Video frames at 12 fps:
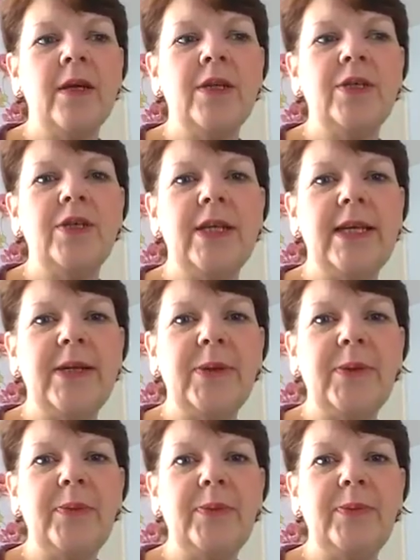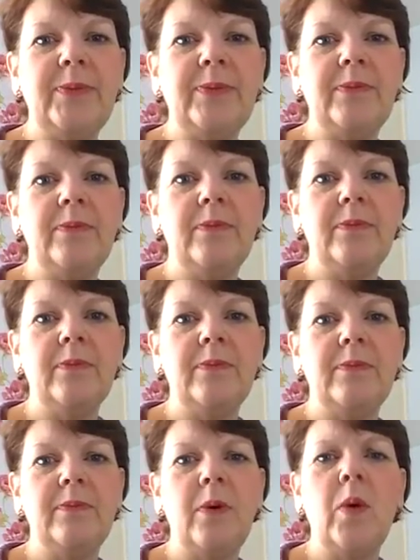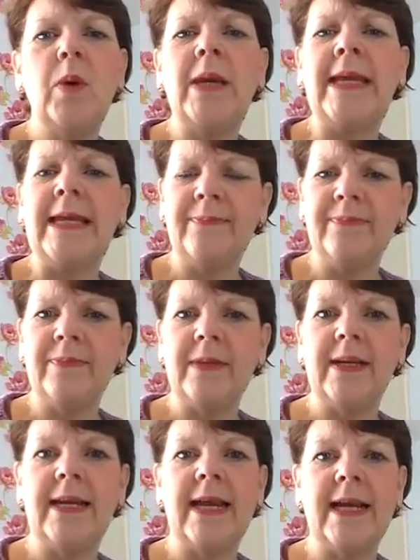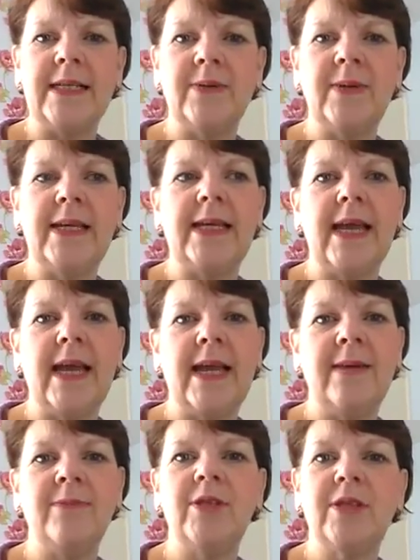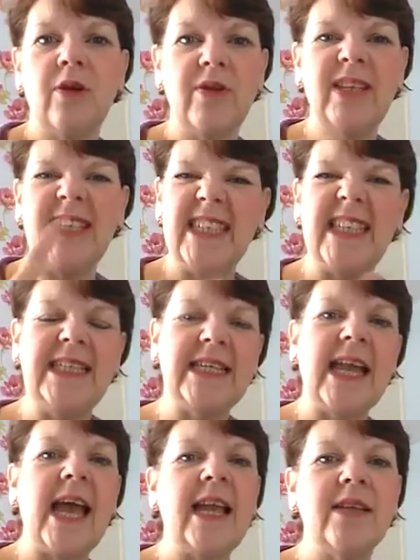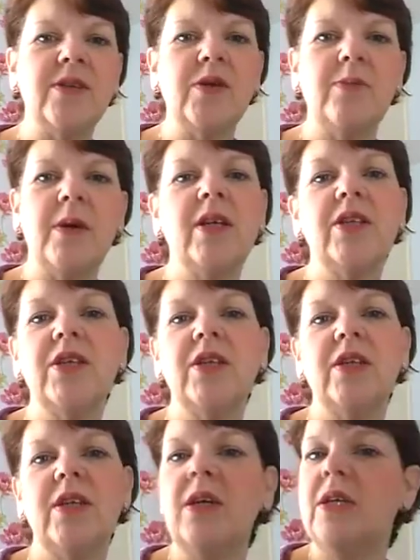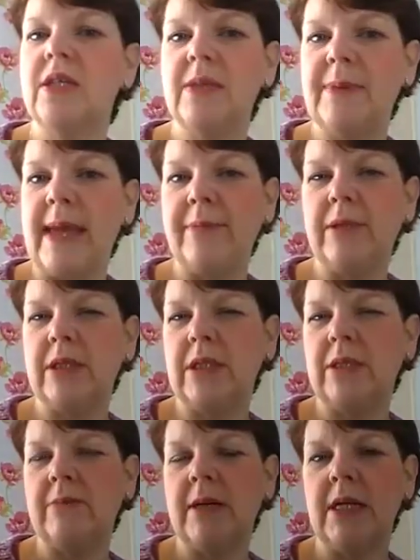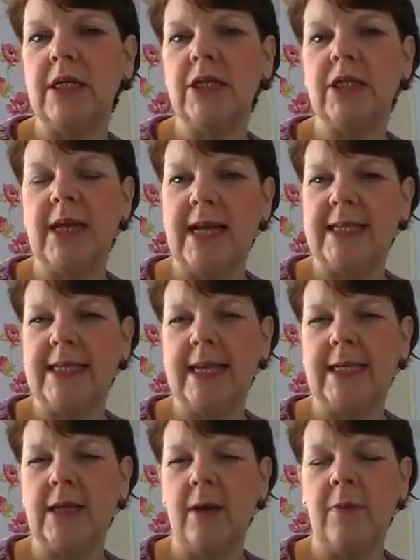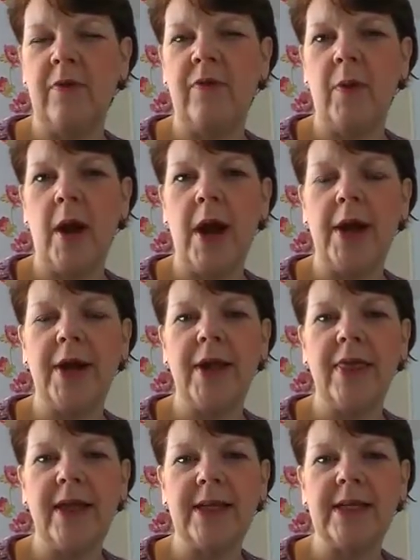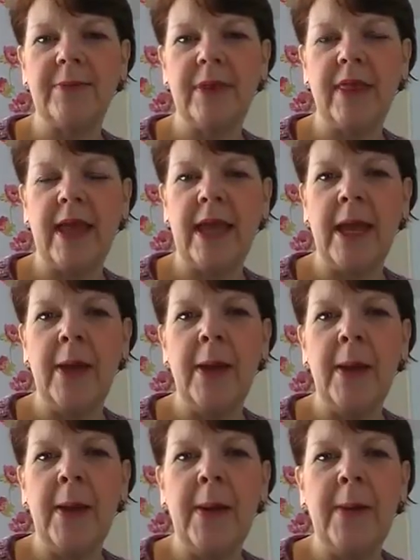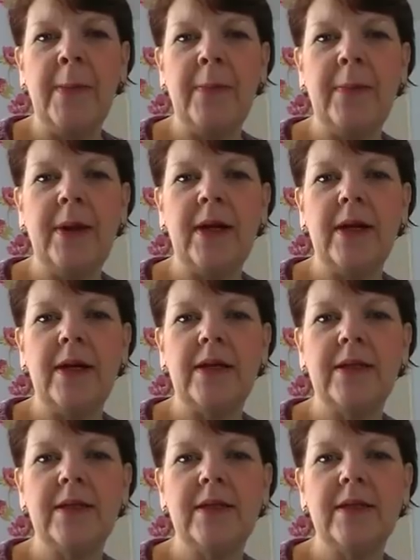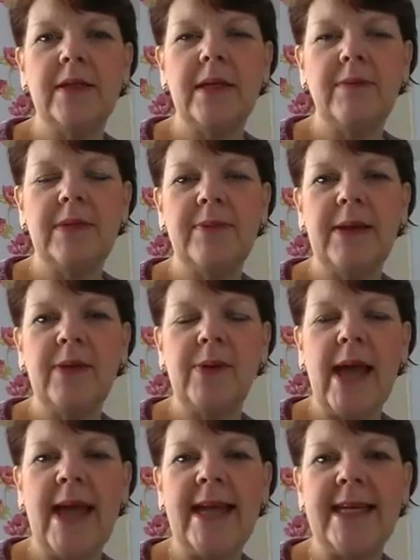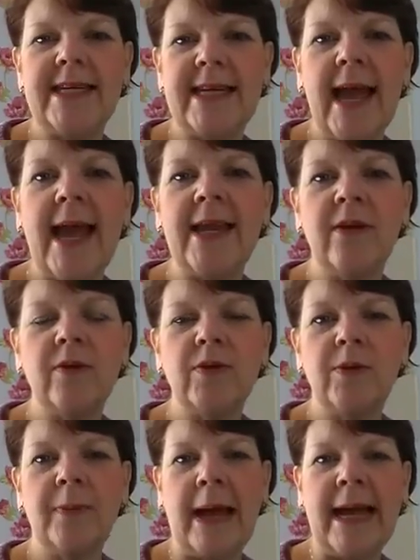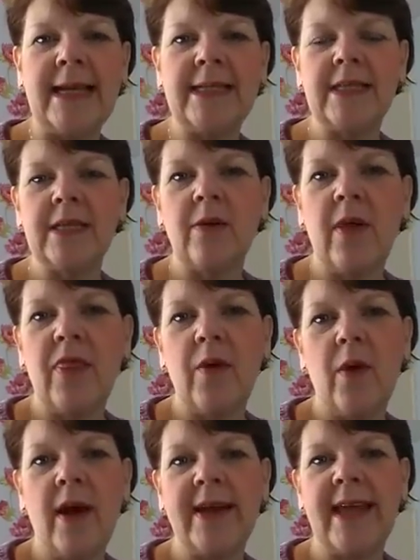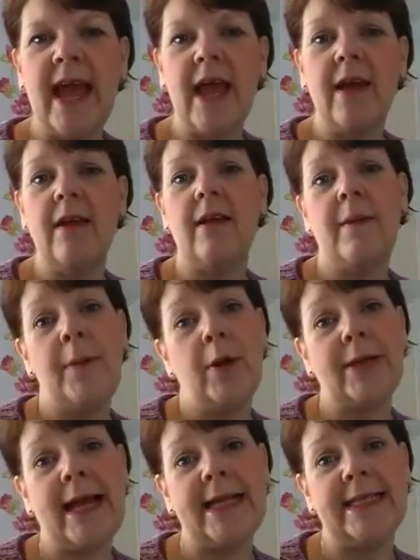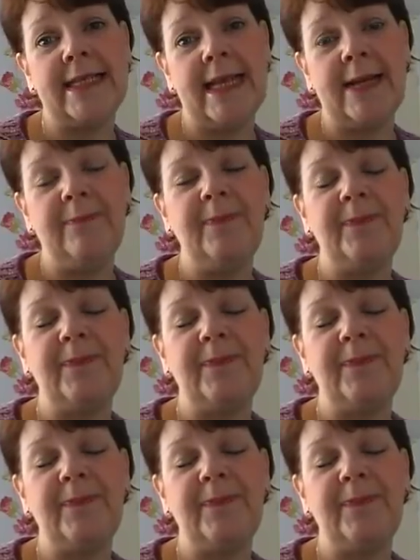Took a little poorly last week and just got the disease again, too much to be able to do much. Had to take time off work, that type of thing. But seems to be okay today, not too bad. So I thought I'd get a podcast done.